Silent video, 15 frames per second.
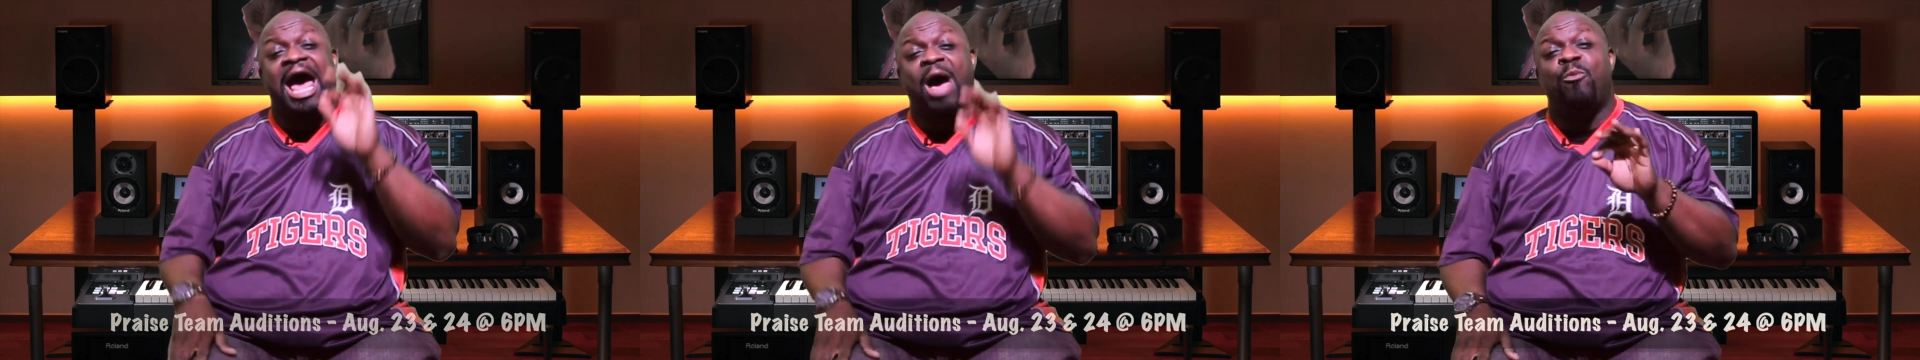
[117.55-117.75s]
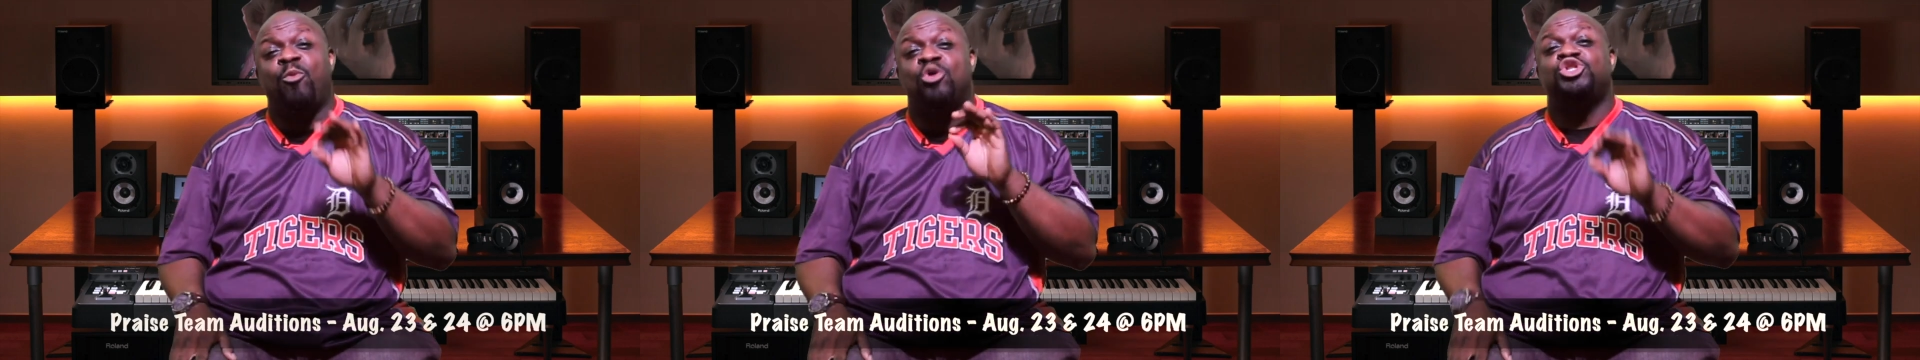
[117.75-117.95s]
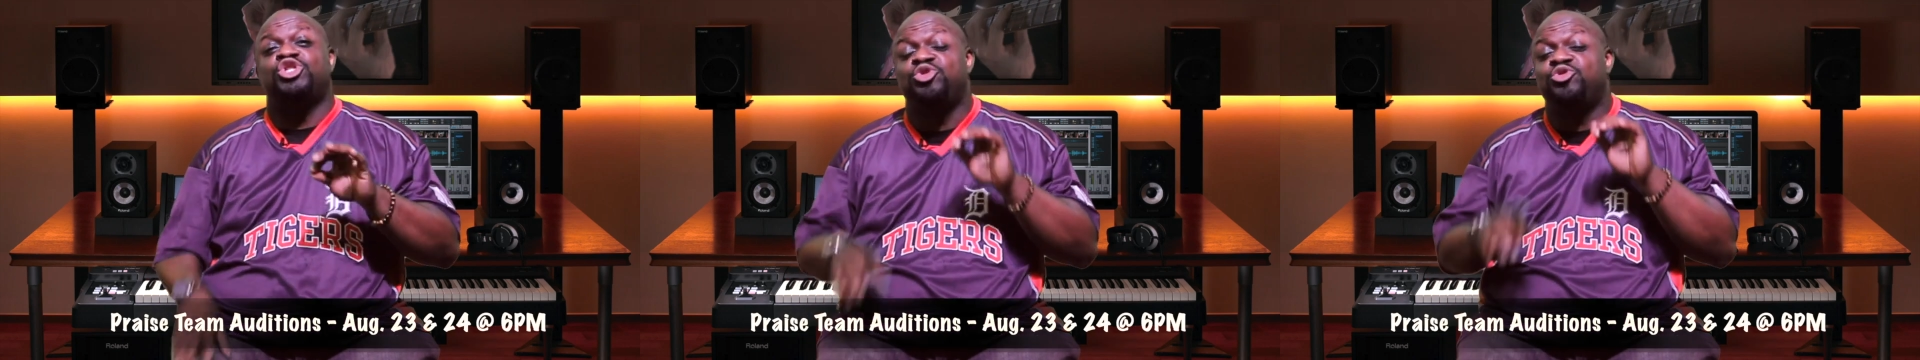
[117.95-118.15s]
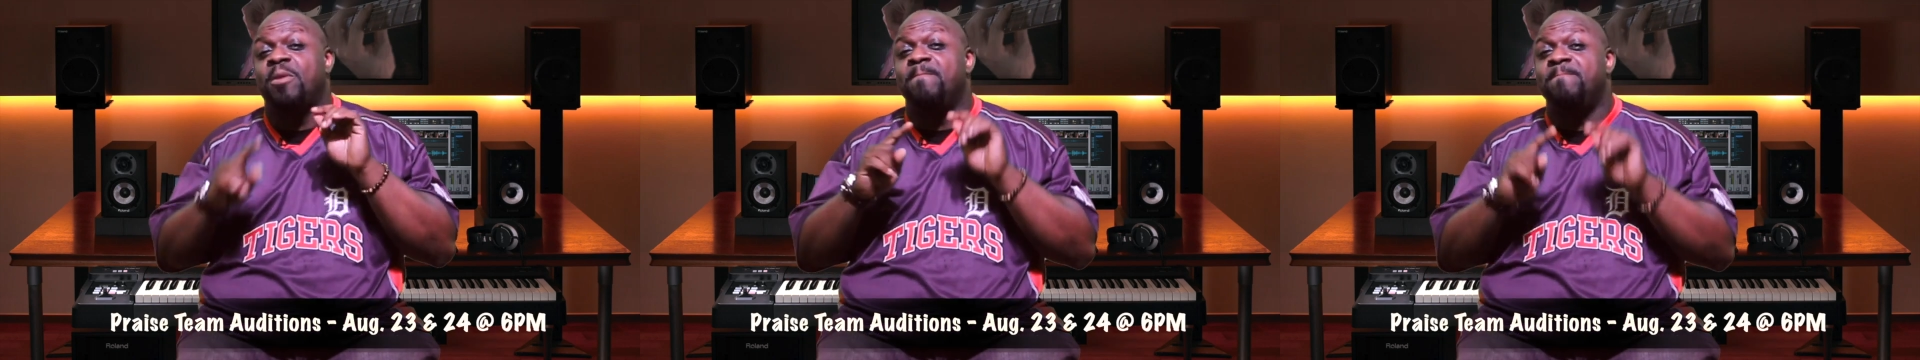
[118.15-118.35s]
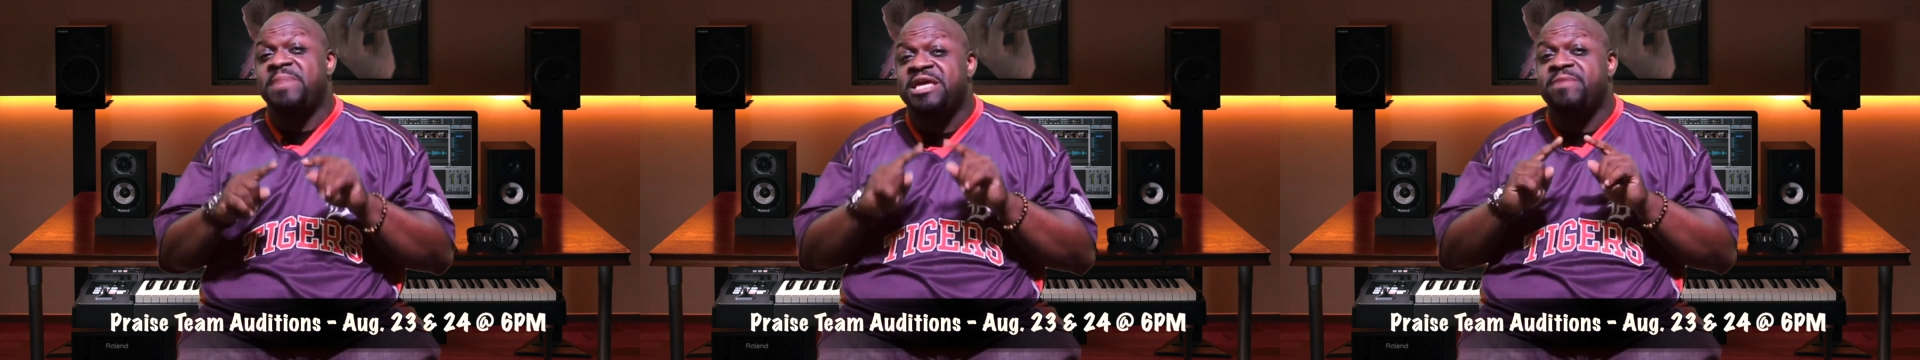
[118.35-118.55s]
I want you to
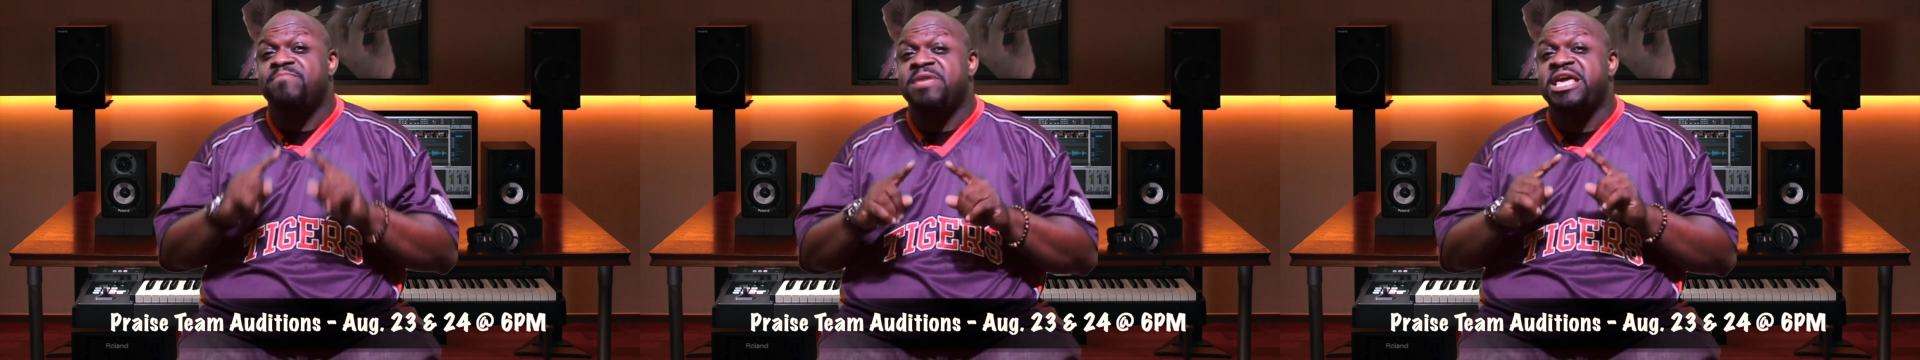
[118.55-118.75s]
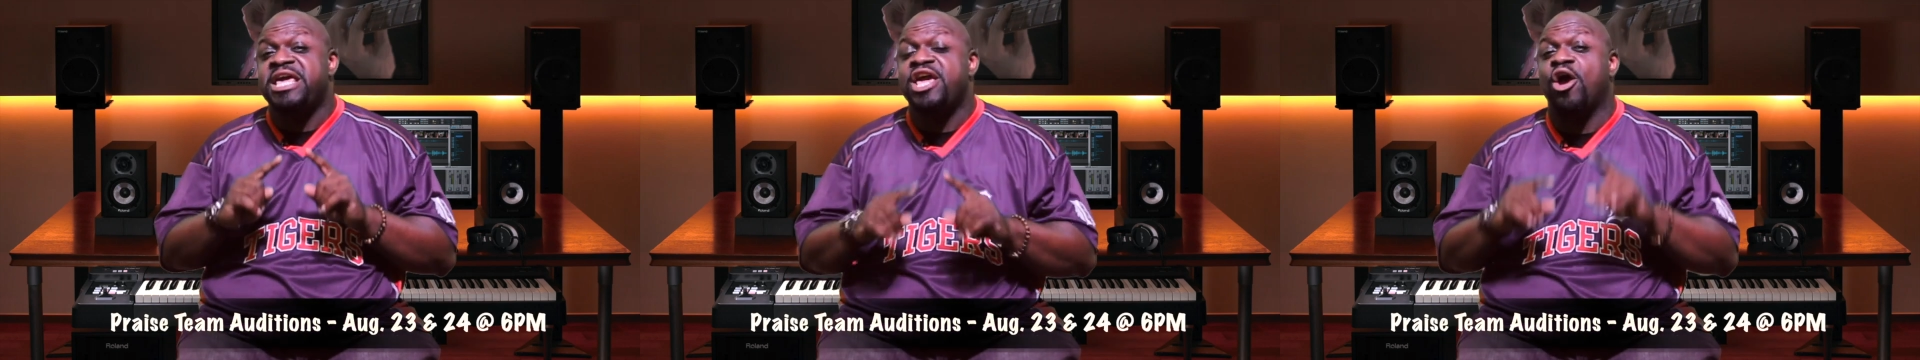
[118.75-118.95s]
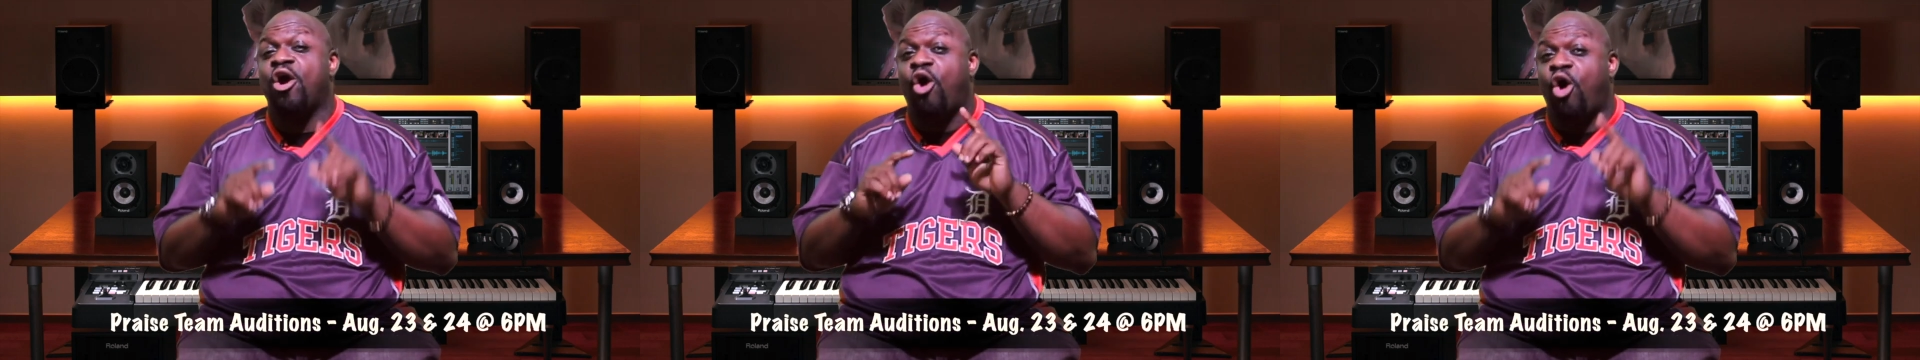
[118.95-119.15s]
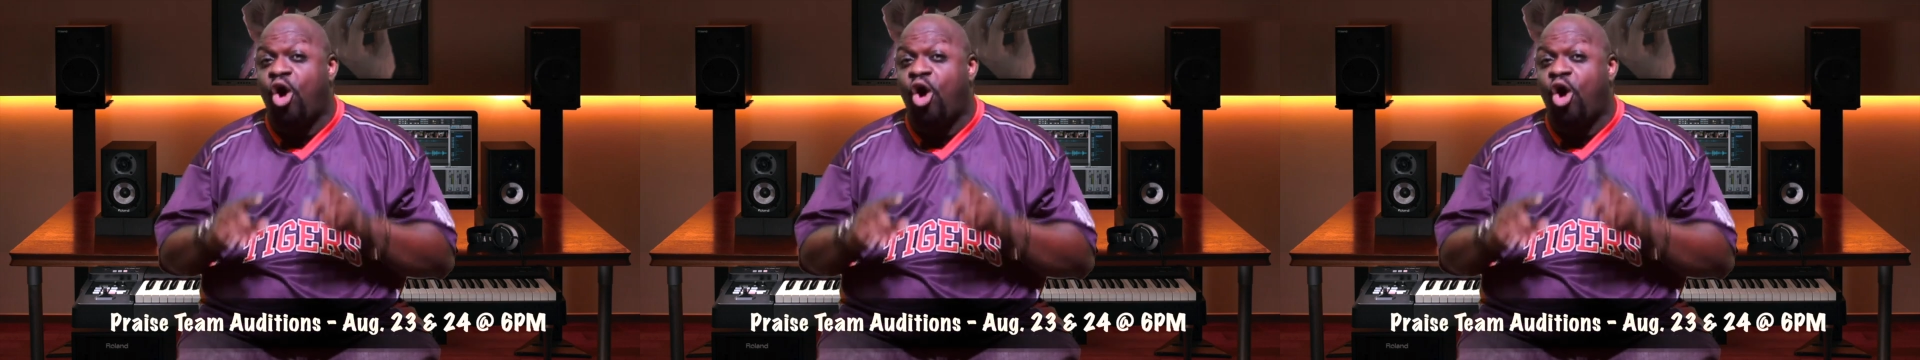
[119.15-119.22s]
meet me here